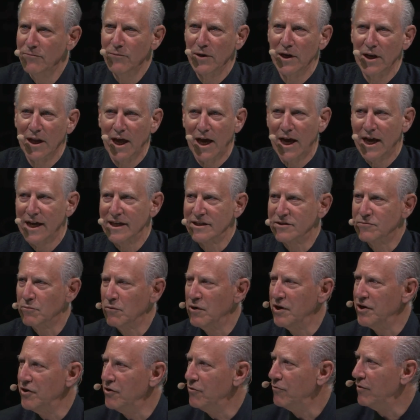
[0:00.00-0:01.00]
realize
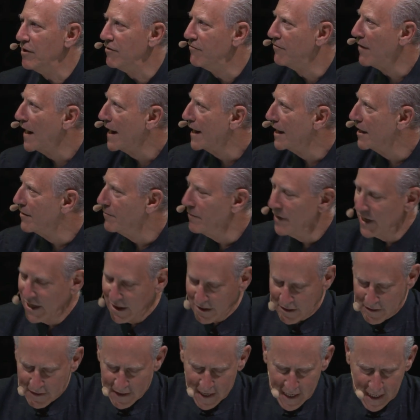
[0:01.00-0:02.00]
when you invited me
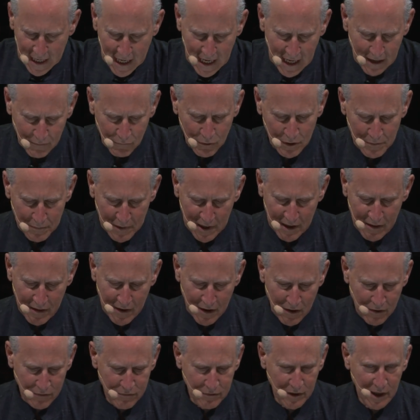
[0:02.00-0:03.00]
that I would be the
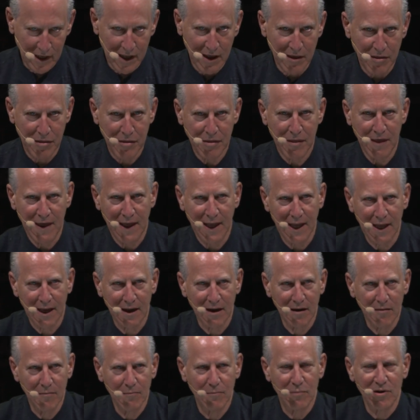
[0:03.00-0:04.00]
only
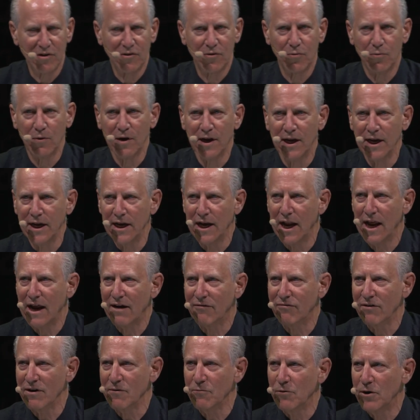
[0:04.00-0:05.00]
thing between
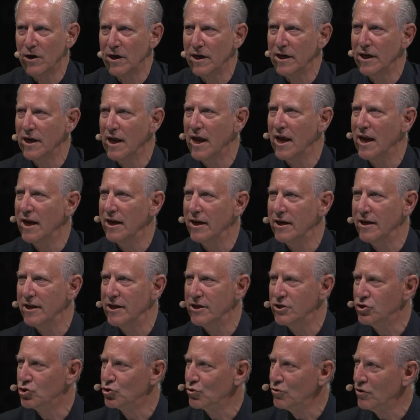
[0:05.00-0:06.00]
everyone and an
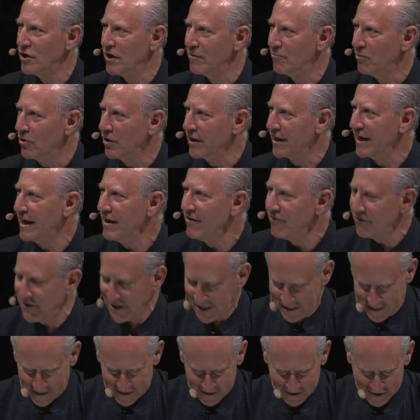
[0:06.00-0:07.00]
enjoyable
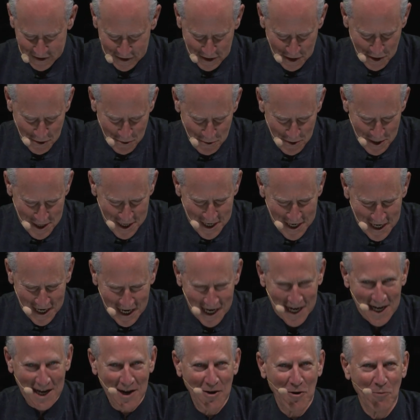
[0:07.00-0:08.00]
evening. So
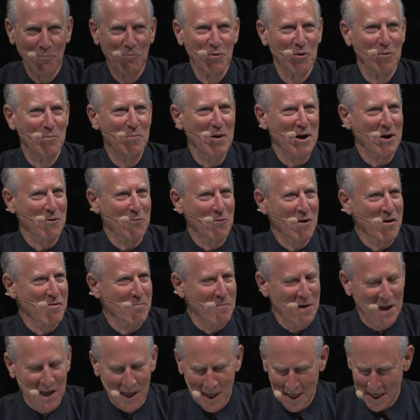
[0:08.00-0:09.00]
I hope you'll bear with
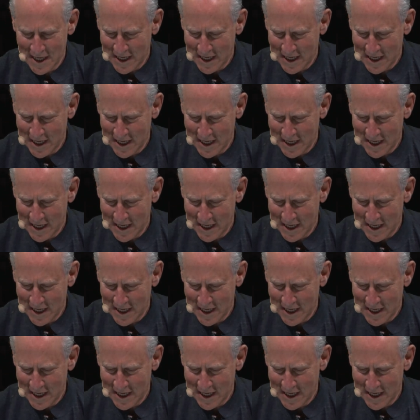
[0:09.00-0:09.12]
me.